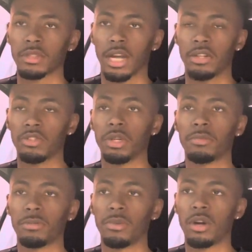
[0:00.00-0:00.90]
I dribble
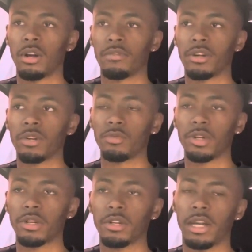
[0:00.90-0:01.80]
the ball very
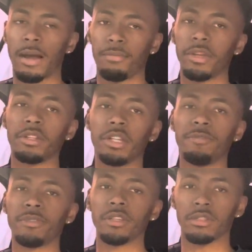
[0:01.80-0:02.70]
well. And I play
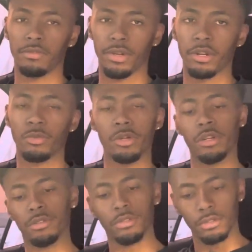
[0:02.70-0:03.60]
defense very
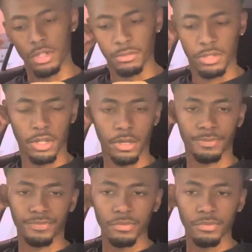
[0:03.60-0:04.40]
well. You know what I'm saying?